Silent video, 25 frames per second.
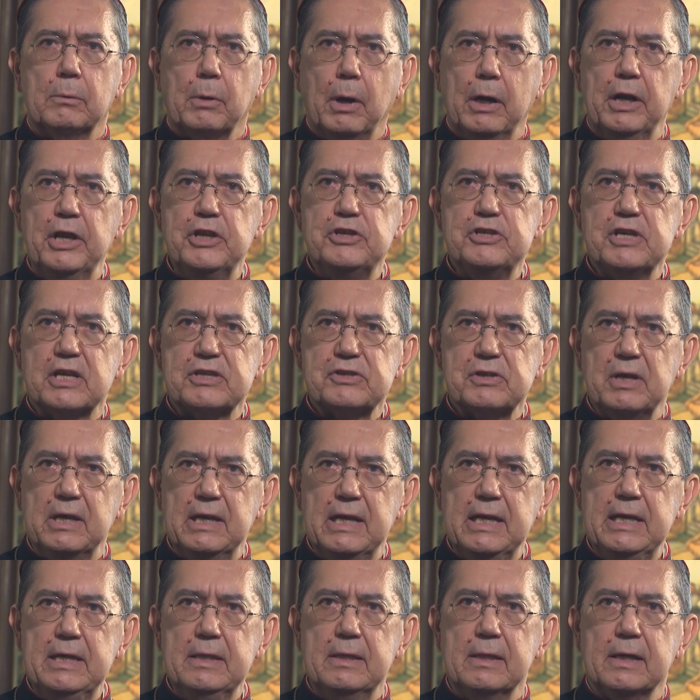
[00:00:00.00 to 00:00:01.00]
Religious
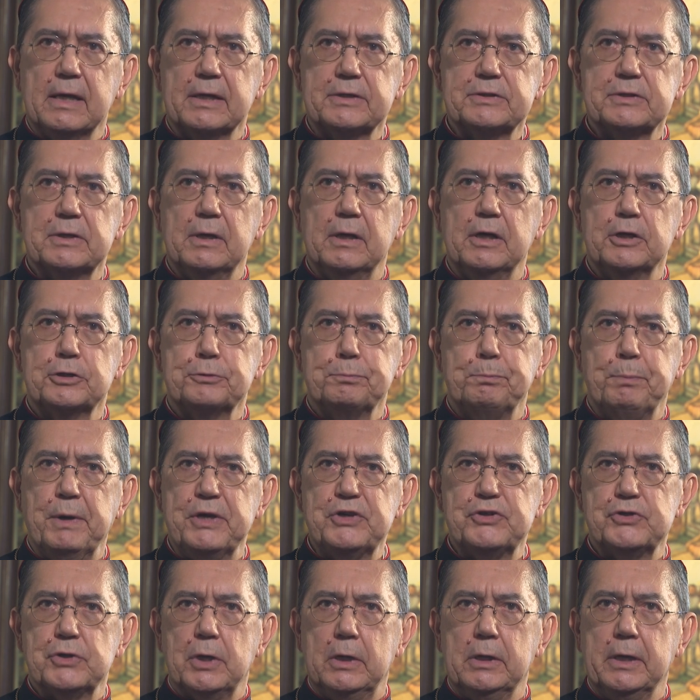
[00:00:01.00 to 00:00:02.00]
leaders,
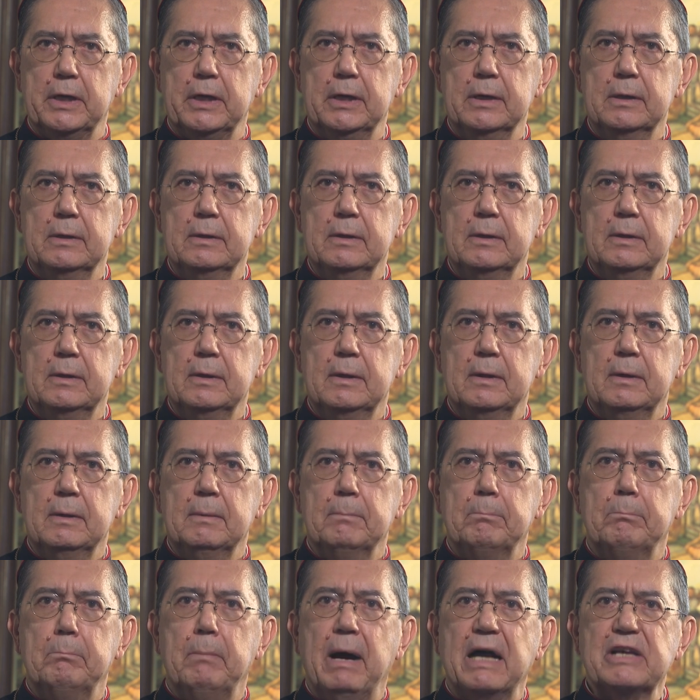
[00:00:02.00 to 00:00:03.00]
especially,
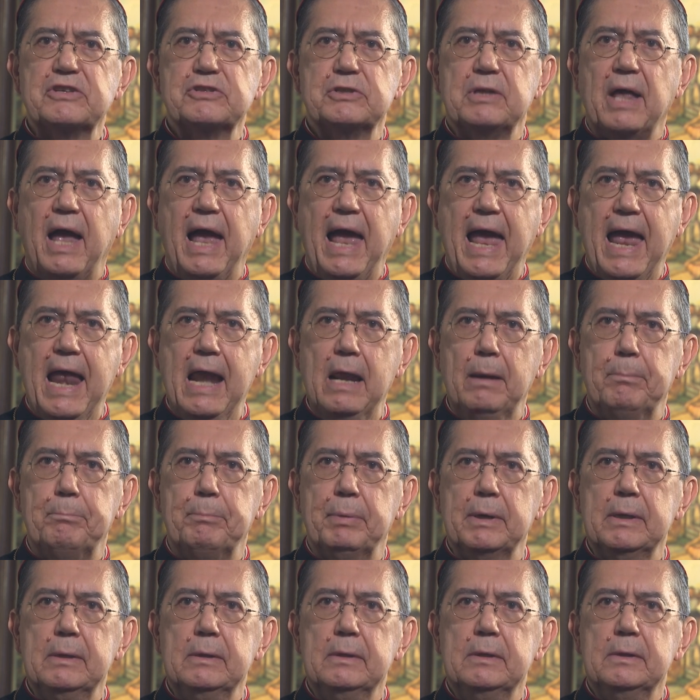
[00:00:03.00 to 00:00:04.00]
must help
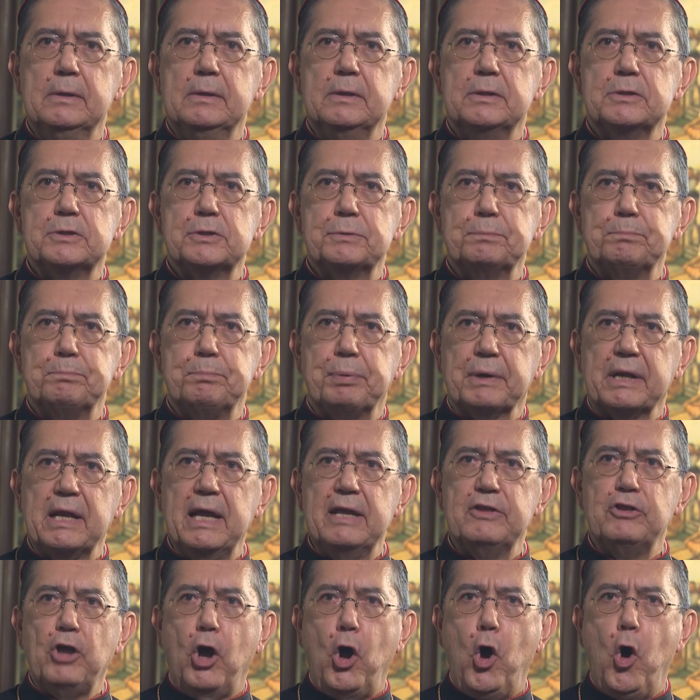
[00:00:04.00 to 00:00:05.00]

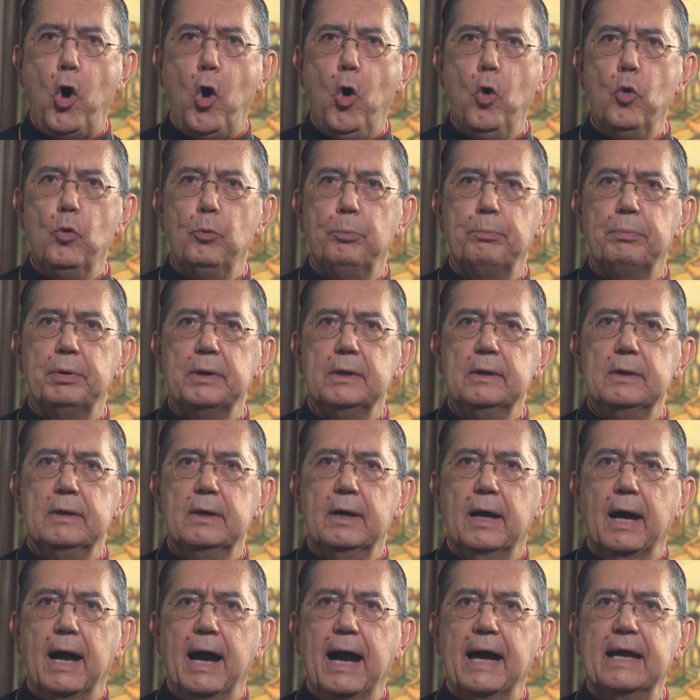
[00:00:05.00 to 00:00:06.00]
spread hope
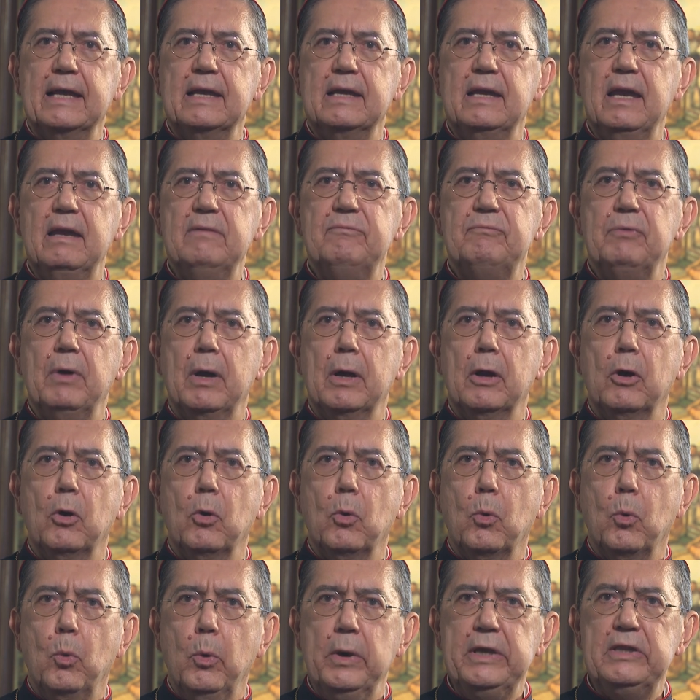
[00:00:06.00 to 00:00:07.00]
and give
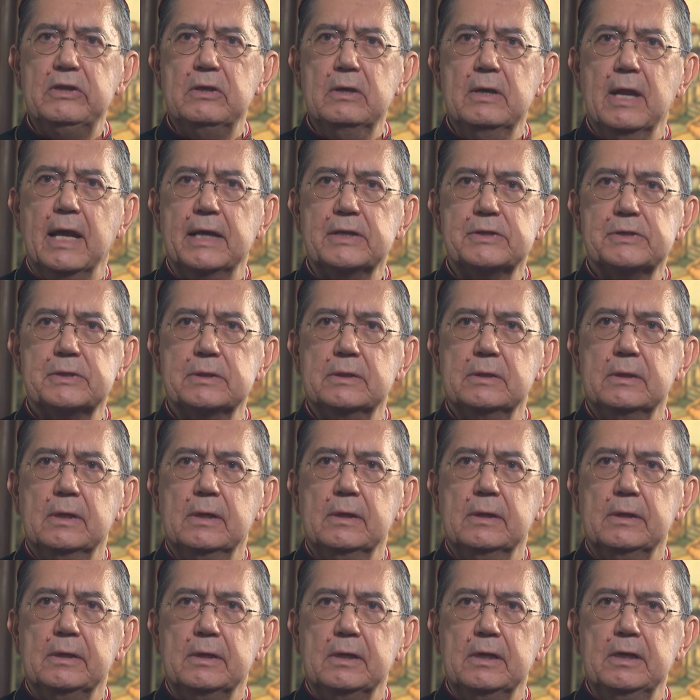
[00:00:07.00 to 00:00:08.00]
witness
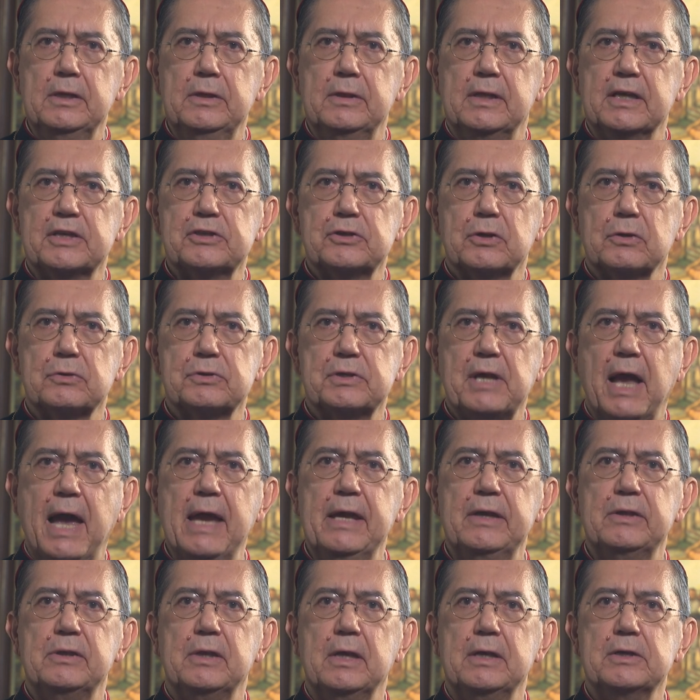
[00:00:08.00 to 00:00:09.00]
in the
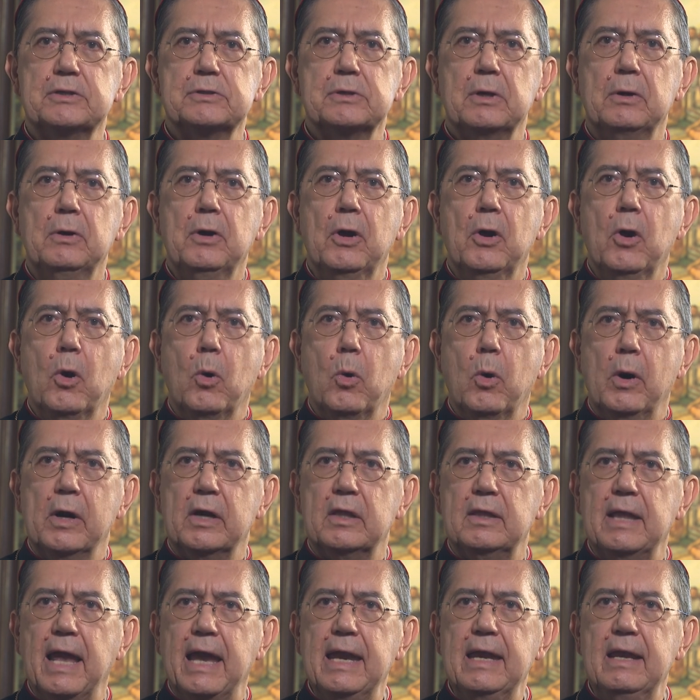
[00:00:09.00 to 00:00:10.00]
societies where
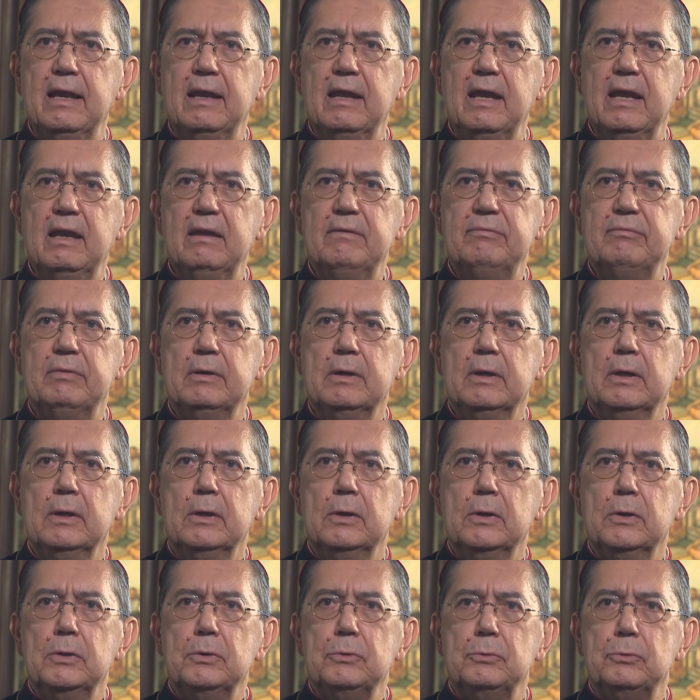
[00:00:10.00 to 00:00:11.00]
they live
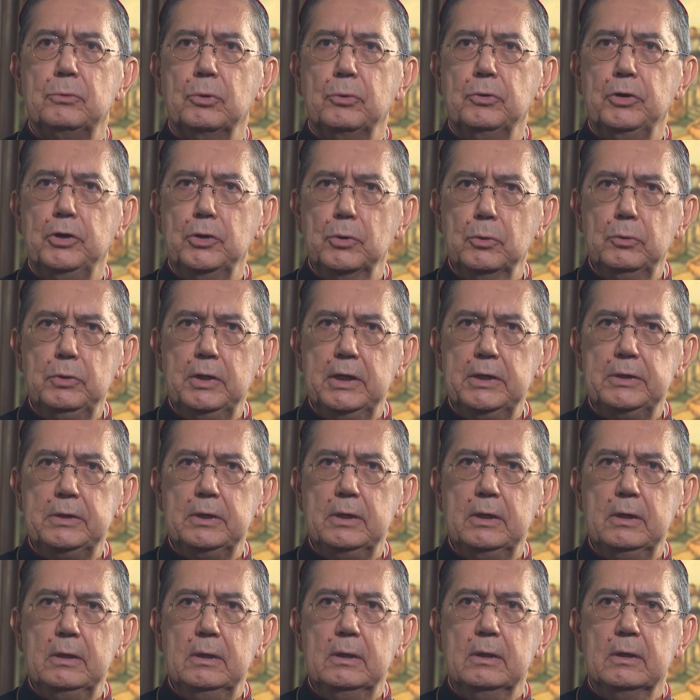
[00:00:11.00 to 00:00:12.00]
to
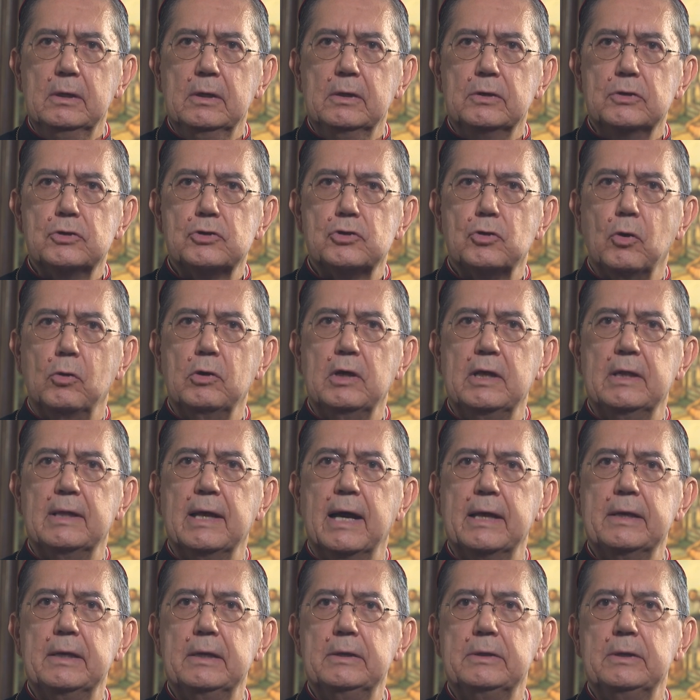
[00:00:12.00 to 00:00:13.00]
unity,
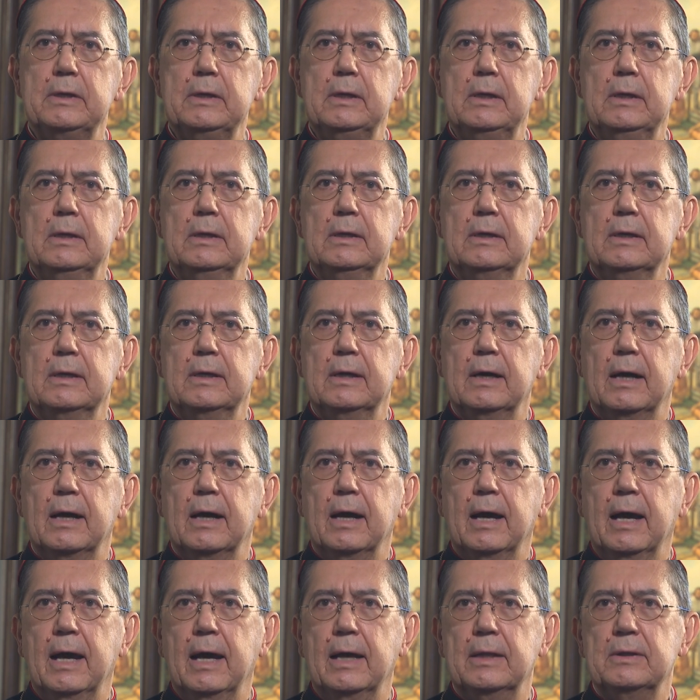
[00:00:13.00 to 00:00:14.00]
solidarity,
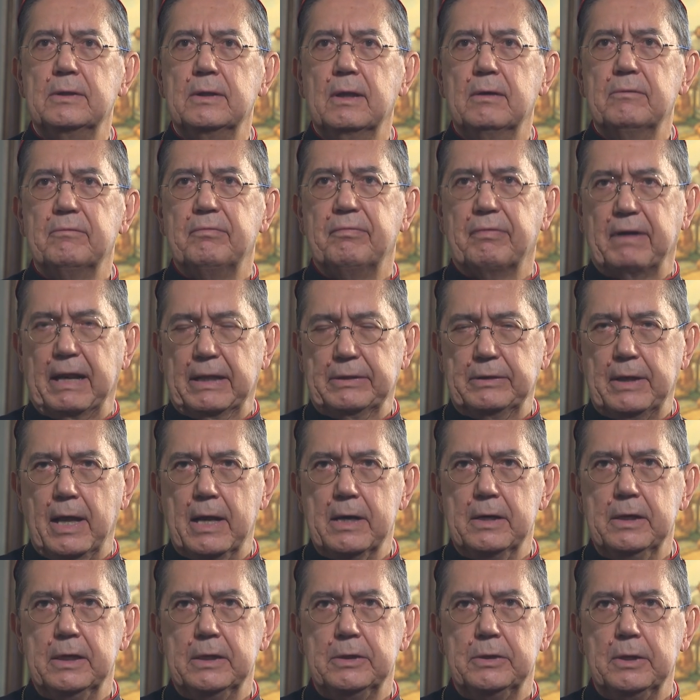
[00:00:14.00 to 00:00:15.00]
and
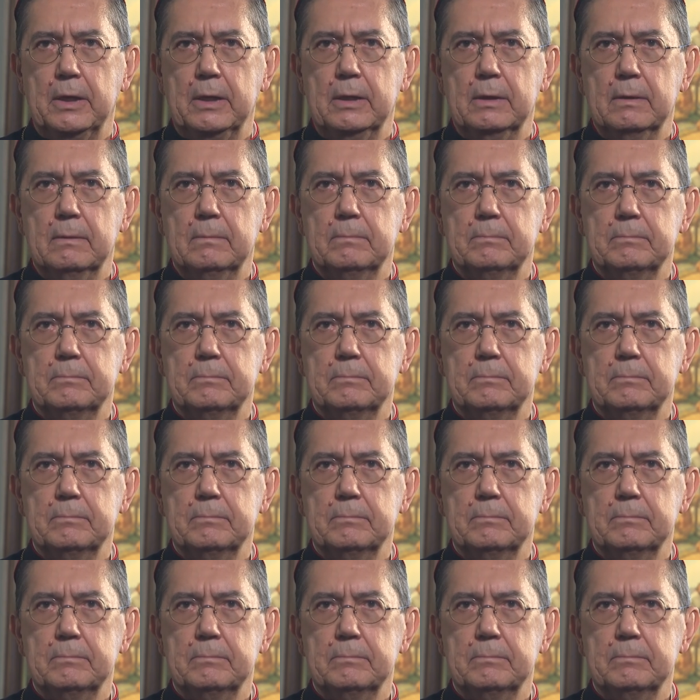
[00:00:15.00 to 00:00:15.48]
fraternity.